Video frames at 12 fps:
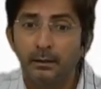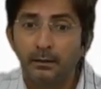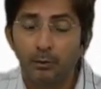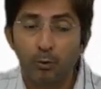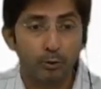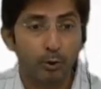
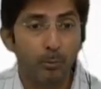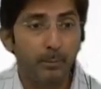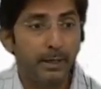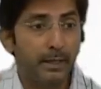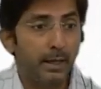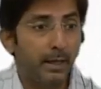Qutub
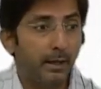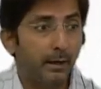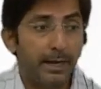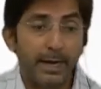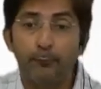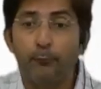Minar,
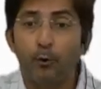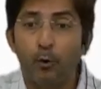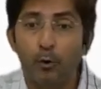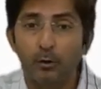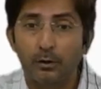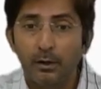Red
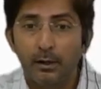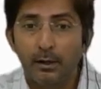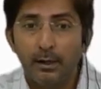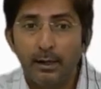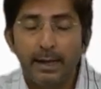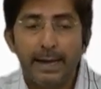Fort,
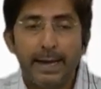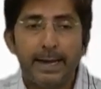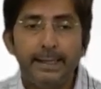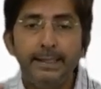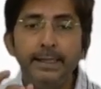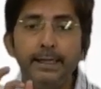
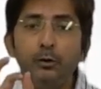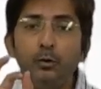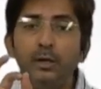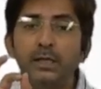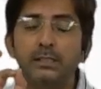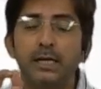any
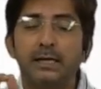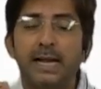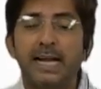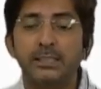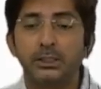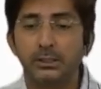tourist
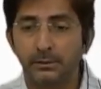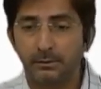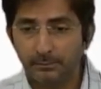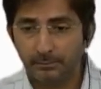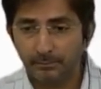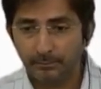attraction.
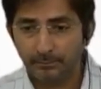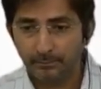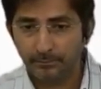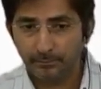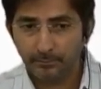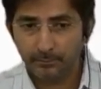
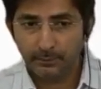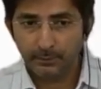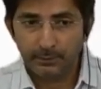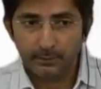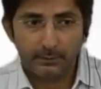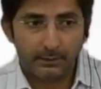
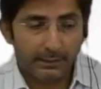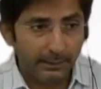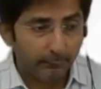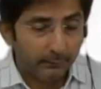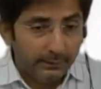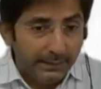
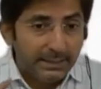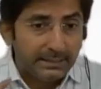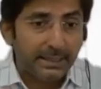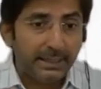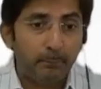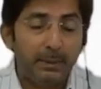If these
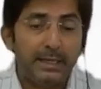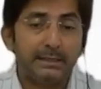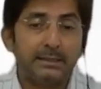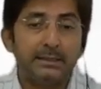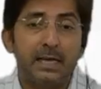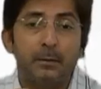
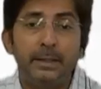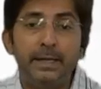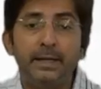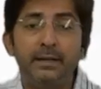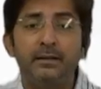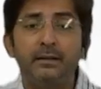places are
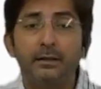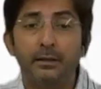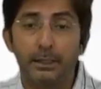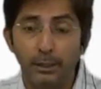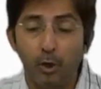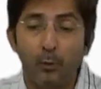being
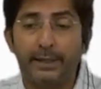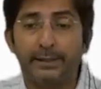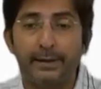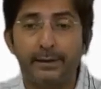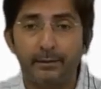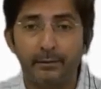
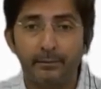renovated,